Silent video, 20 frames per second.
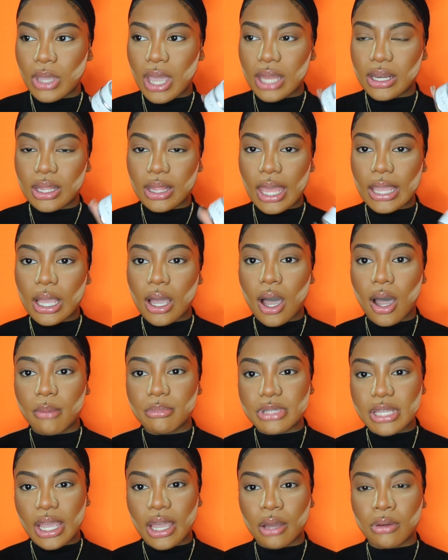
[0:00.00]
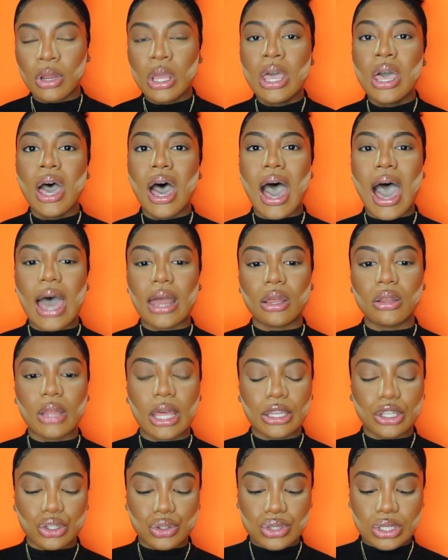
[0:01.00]
kind of, like, calmed down, I don't
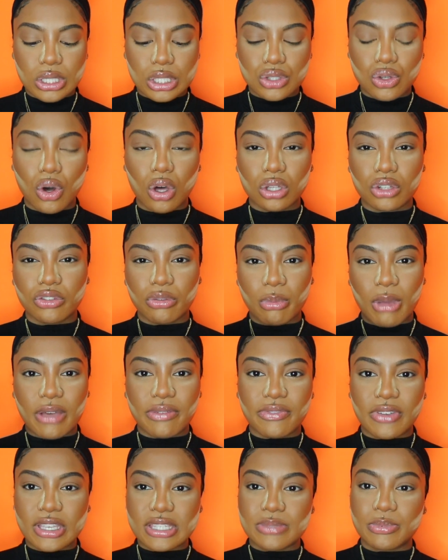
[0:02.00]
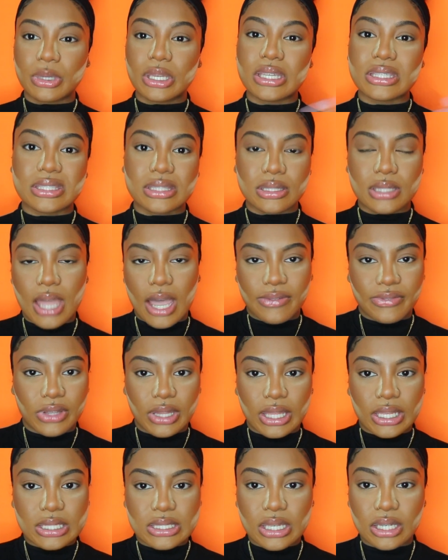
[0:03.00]
like using this all over my face because I feel
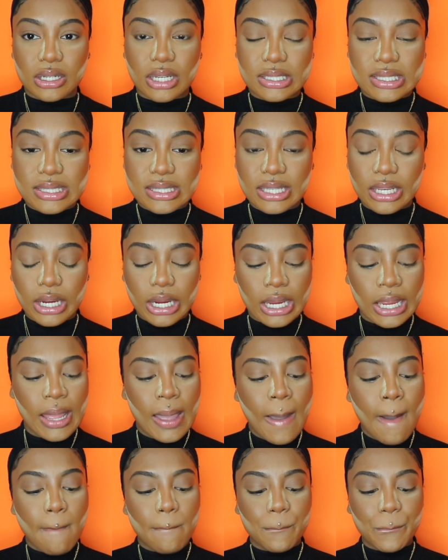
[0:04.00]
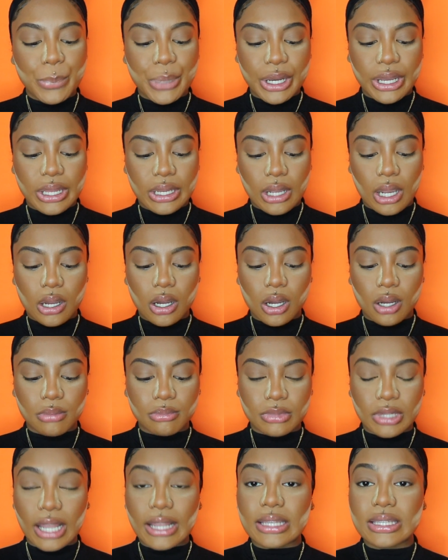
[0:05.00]
like it's unnecessary. But
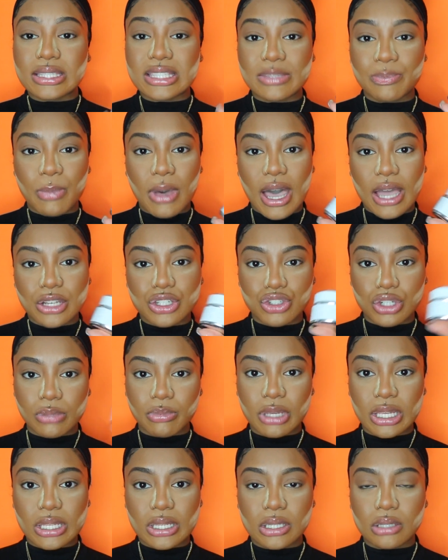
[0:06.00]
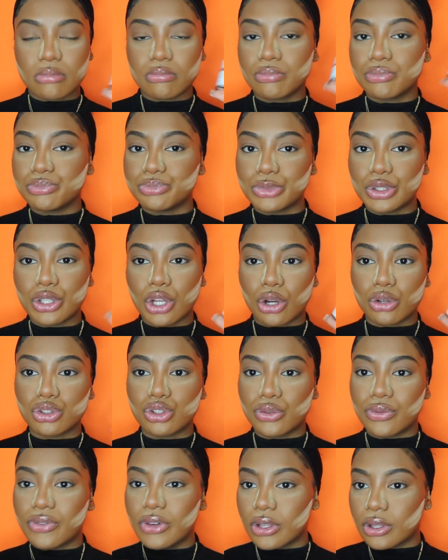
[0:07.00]
like, spot treatment, you know,
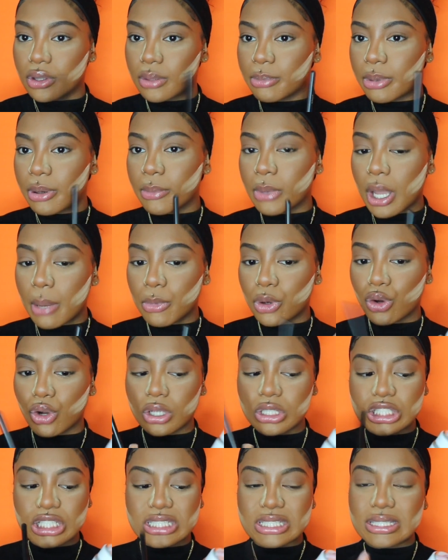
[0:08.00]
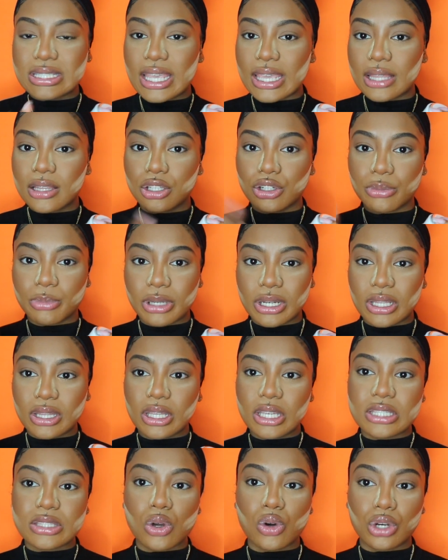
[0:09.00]
you feel a bump coming on, just take a little bit of
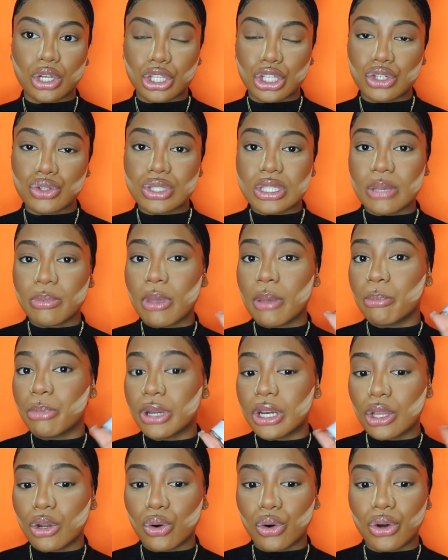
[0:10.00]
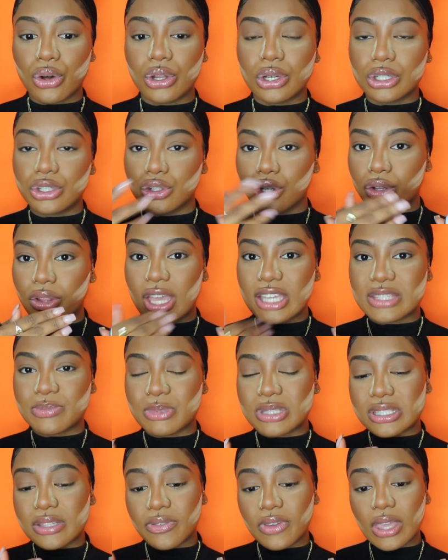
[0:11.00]
this on a Q-tip and put it on, you know, that
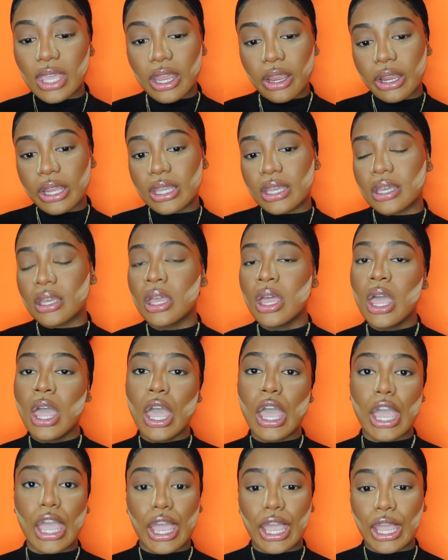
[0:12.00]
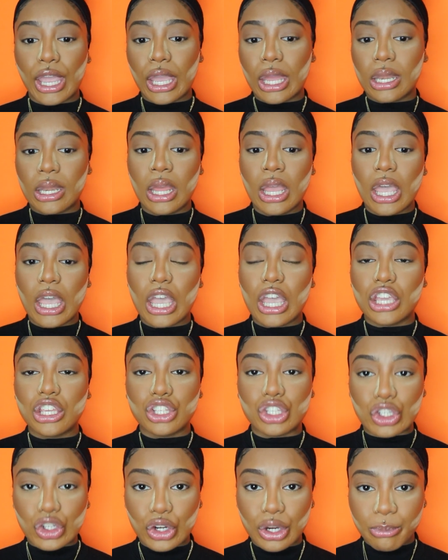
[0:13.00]
specific area, and
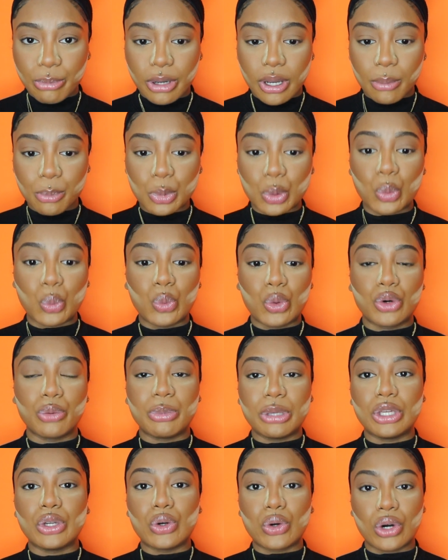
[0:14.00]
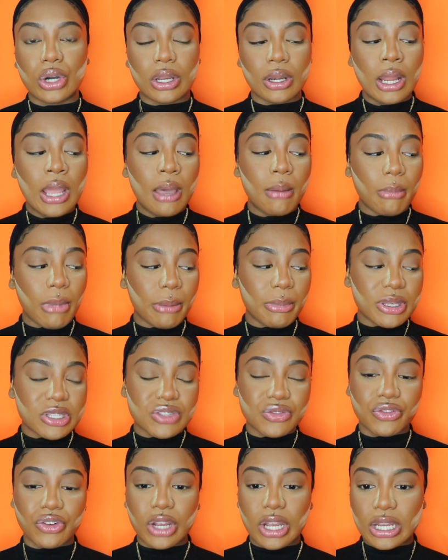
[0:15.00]
your bump will be gone. My
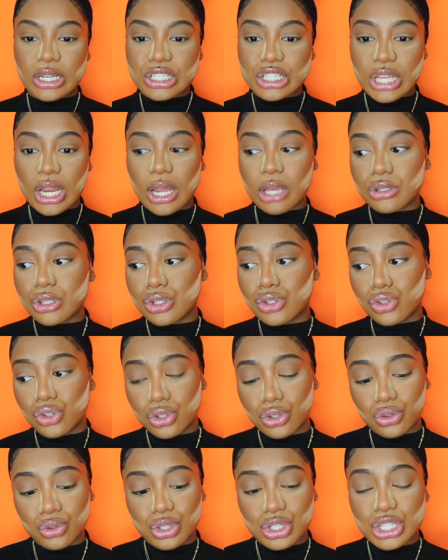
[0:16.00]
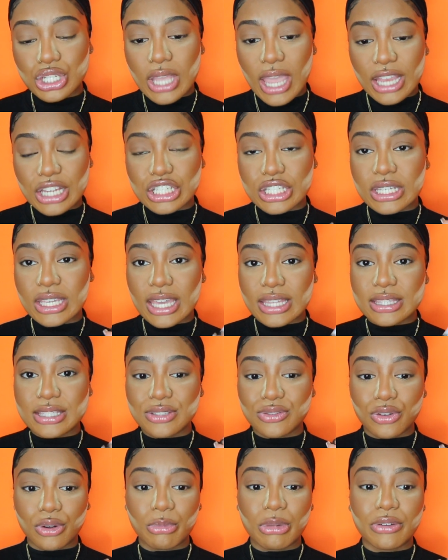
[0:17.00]
best friend, shout out to you, she actually got
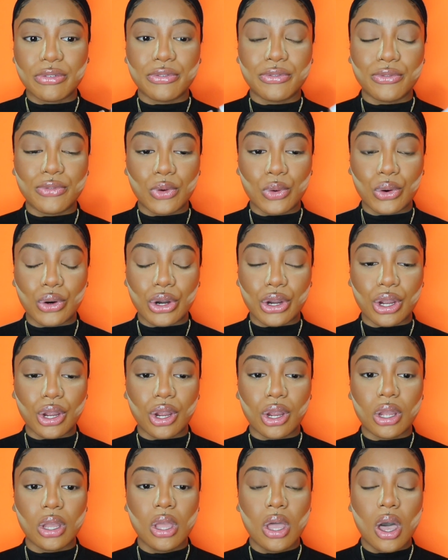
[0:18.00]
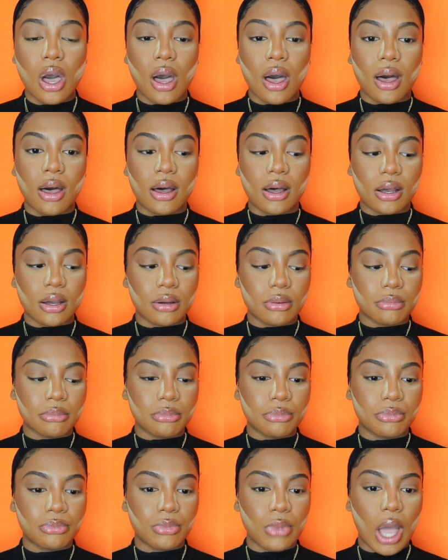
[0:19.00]
this for me for
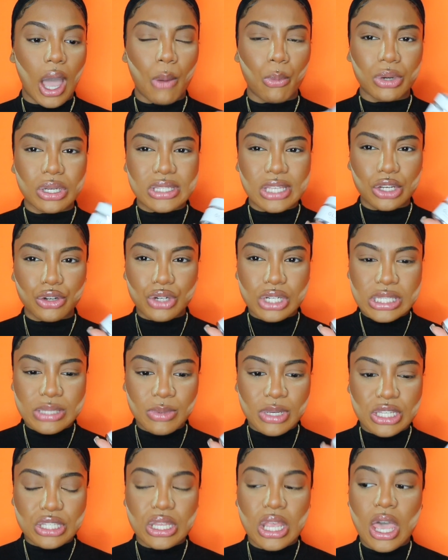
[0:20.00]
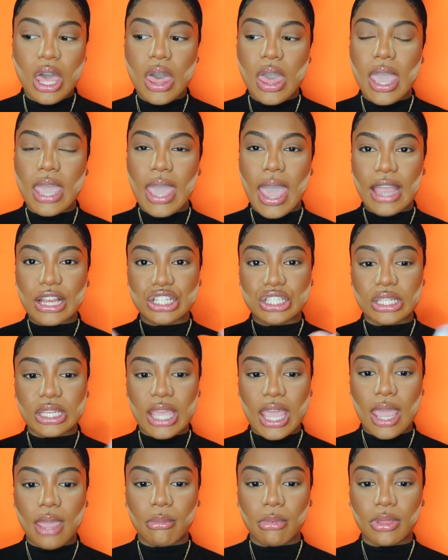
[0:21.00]
I want to say Christmas. It actually
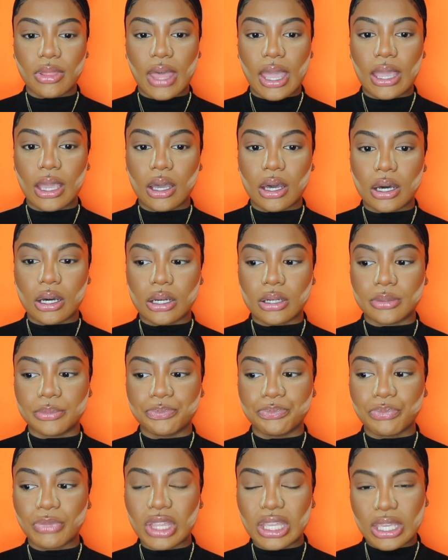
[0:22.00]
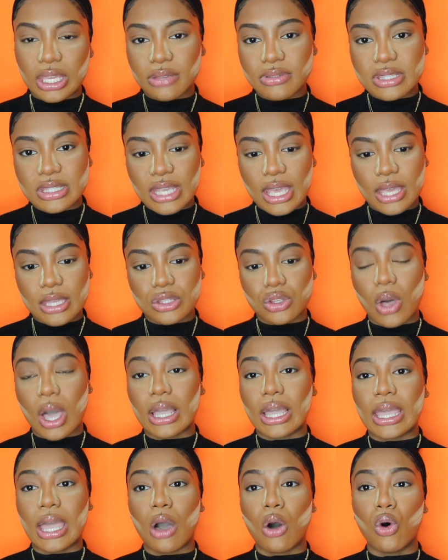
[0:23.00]
came in, like, a gift set, so I
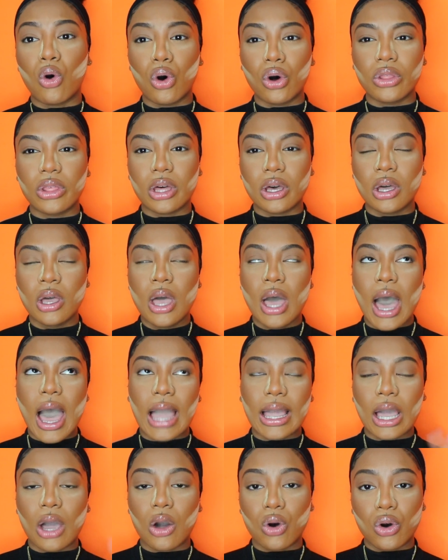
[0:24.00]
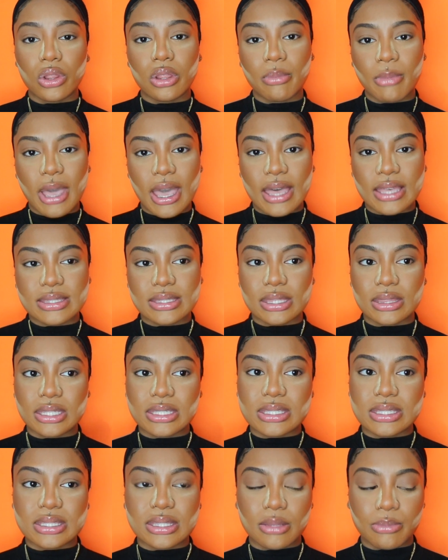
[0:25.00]
got all the masks.
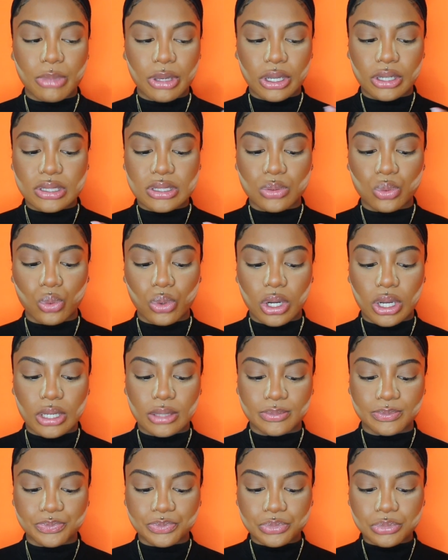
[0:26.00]
This is the biggest one